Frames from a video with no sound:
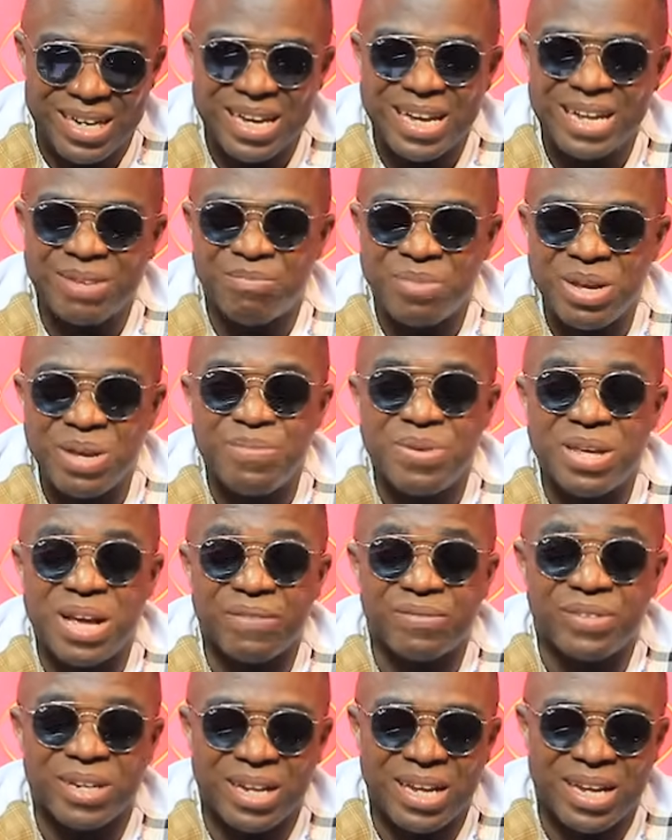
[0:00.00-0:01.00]
and maybe
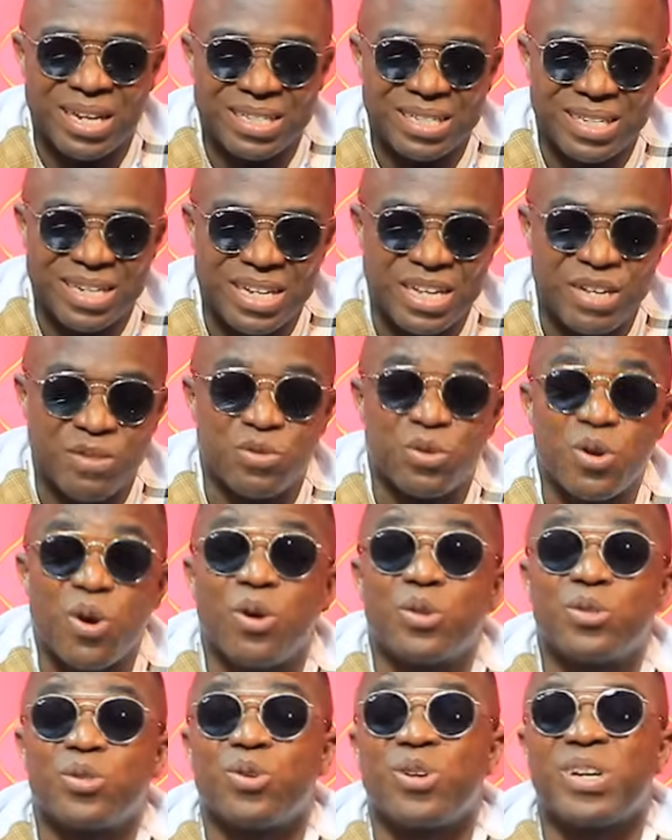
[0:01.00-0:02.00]
after that, you would
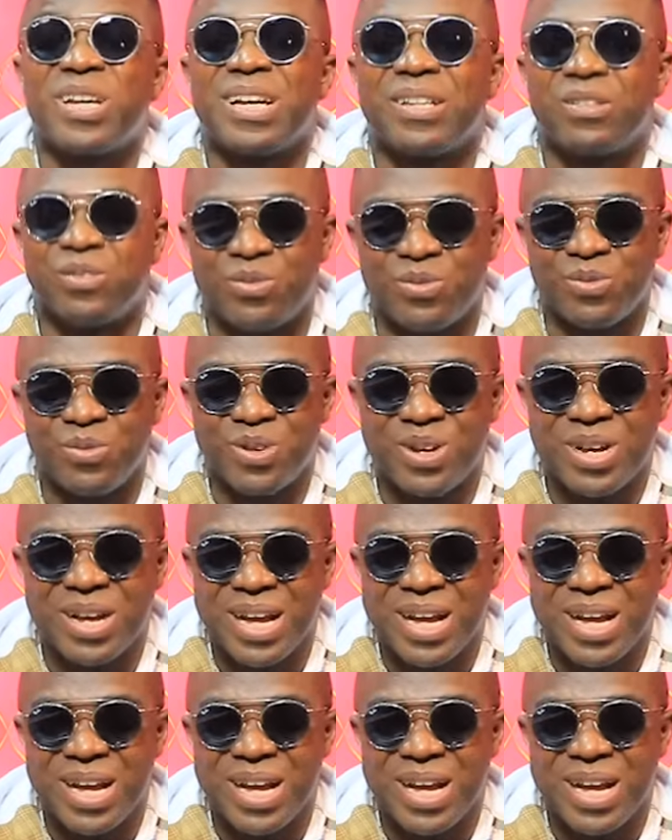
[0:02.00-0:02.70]
also get to